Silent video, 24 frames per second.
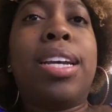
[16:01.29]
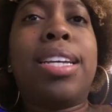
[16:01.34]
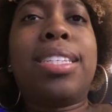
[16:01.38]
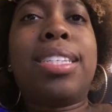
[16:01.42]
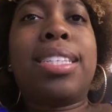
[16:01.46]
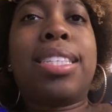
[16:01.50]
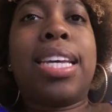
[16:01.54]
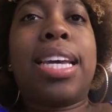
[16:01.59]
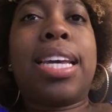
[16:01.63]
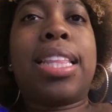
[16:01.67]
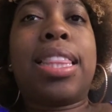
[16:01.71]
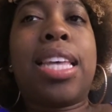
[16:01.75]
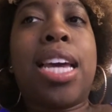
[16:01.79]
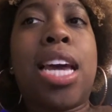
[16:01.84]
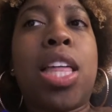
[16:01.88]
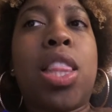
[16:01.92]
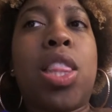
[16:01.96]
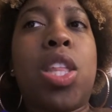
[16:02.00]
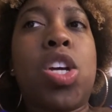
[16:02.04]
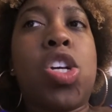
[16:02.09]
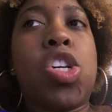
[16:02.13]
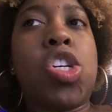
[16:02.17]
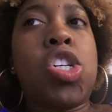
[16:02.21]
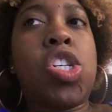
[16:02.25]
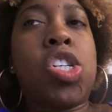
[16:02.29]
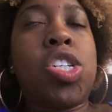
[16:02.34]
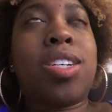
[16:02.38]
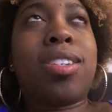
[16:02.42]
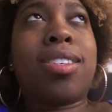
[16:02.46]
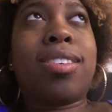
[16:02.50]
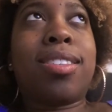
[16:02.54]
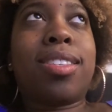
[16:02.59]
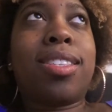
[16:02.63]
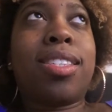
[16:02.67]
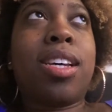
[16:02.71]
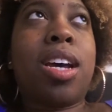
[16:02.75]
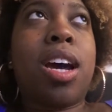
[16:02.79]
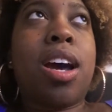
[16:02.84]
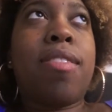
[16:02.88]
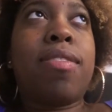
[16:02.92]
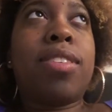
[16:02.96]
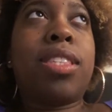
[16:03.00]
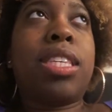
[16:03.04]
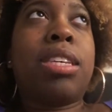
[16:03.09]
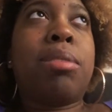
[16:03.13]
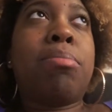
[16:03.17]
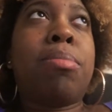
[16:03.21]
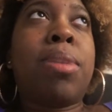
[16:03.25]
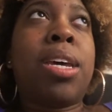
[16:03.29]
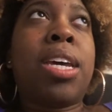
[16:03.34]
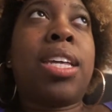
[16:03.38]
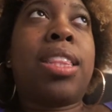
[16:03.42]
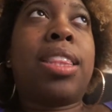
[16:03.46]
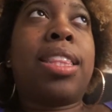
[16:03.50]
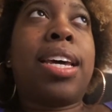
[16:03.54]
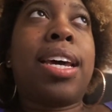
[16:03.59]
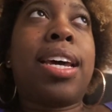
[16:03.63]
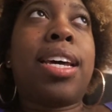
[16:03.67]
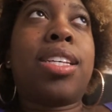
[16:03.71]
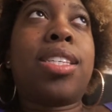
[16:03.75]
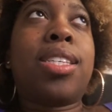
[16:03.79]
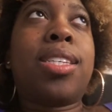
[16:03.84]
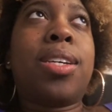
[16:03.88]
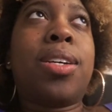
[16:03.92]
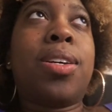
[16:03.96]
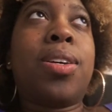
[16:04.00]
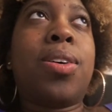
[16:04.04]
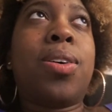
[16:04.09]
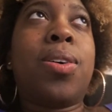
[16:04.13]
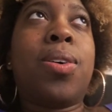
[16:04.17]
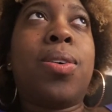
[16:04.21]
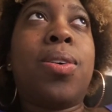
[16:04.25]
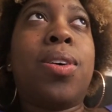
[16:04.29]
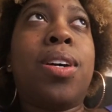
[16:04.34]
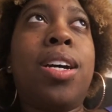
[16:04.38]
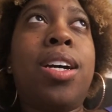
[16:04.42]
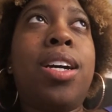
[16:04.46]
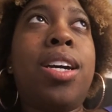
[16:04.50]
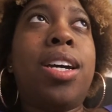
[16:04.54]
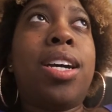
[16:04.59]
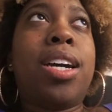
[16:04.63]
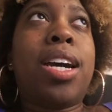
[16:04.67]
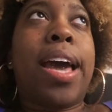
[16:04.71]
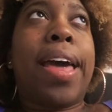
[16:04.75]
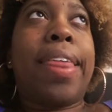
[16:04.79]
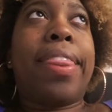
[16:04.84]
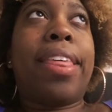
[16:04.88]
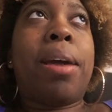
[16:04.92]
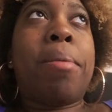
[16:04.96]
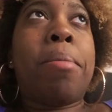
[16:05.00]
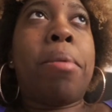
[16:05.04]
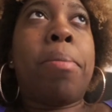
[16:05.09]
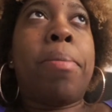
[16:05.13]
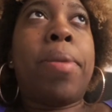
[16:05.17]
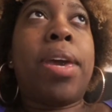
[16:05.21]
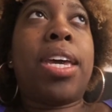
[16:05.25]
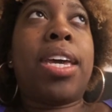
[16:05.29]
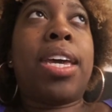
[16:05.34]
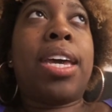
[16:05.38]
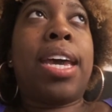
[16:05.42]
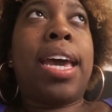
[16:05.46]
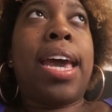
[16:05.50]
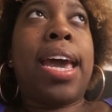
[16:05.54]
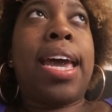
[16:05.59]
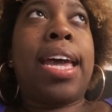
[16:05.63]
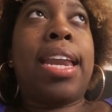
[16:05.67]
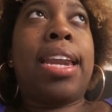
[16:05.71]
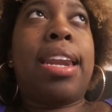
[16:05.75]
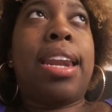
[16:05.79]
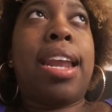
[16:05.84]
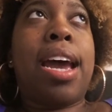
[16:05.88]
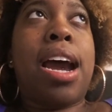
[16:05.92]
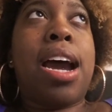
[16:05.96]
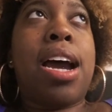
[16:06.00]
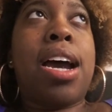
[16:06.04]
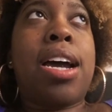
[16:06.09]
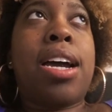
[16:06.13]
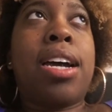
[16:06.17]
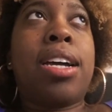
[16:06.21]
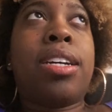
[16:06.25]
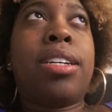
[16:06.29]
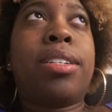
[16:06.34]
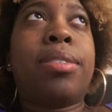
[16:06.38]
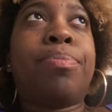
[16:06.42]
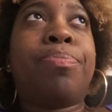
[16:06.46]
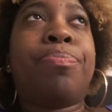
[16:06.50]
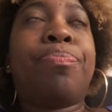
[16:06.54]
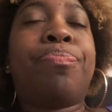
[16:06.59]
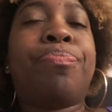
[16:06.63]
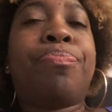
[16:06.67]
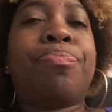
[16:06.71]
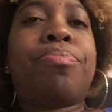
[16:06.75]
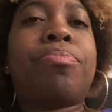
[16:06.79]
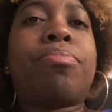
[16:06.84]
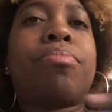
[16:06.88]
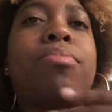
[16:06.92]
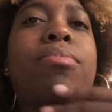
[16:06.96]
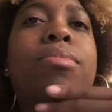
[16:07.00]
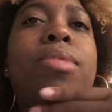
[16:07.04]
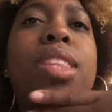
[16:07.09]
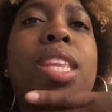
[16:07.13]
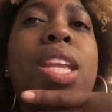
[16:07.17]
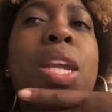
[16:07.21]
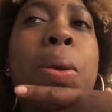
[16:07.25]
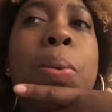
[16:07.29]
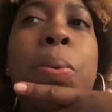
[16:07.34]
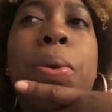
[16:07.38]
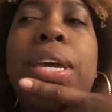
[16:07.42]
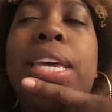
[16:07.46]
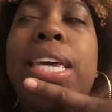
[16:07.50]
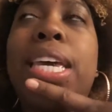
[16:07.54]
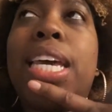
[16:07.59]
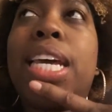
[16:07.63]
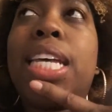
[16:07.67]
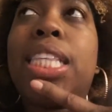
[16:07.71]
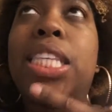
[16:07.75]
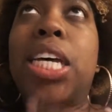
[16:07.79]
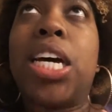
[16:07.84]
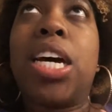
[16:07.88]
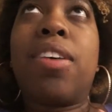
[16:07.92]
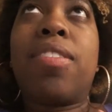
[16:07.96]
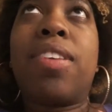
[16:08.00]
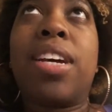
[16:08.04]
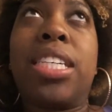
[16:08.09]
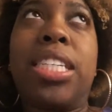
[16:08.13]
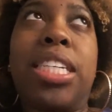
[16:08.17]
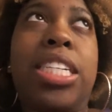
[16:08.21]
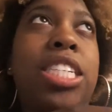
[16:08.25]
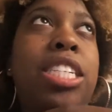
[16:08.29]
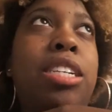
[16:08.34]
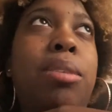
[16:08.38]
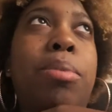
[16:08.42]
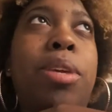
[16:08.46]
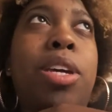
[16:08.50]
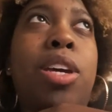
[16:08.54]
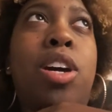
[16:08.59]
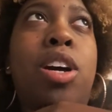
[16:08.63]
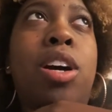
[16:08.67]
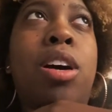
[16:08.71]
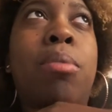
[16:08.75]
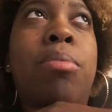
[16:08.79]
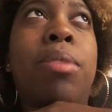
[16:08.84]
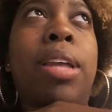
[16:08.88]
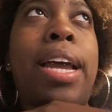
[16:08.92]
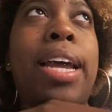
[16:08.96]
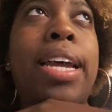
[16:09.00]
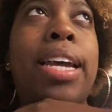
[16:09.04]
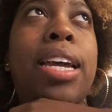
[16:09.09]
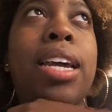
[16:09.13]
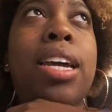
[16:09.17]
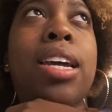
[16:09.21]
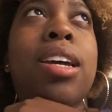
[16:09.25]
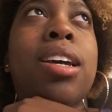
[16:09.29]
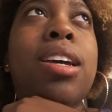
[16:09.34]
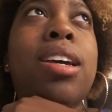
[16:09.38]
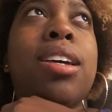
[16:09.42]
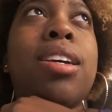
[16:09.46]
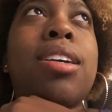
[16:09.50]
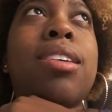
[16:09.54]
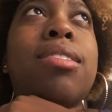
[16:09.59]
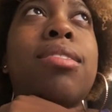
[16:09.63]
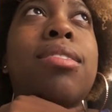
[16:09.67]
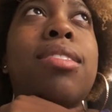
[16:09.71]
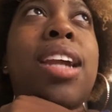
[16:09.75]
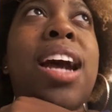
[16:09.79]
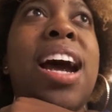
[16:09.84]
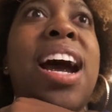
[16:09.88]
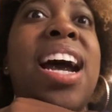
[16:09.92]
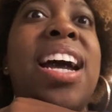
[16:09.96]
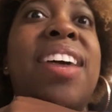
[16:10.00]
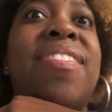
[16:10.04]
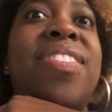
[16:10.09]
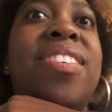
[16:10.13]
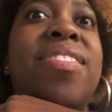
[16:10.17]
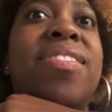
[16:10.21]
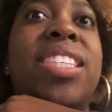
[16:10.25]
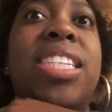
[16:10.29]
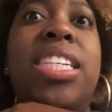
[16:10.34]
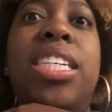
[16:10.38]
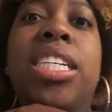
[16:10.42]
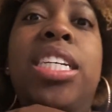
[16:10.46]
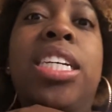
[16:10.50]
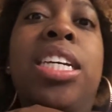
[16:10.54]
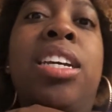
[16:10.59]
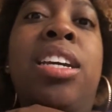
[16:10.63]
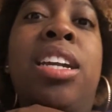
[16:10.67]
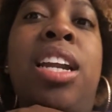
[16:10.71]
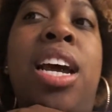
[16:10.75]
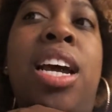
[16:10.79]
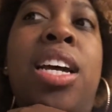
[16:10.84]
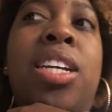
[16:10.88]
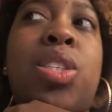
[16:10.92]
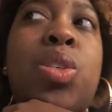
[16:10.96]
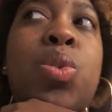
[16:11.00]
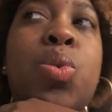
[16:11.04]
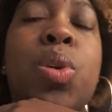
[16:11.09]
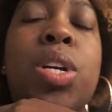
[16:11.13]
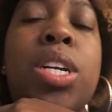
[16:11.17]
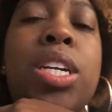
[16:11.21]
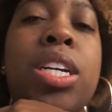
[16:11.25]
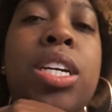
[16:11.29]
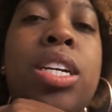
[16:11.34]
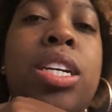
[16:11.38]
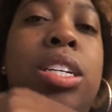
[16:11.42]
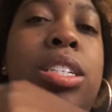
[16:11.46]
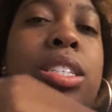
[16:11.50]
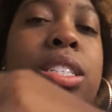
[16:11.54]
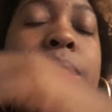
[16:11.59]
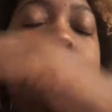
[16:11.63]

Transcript: doesn't take that long to obviously make that, so I think I'm gonna make it at 9 when he gets off, because he should be home like 9:15, 9:20,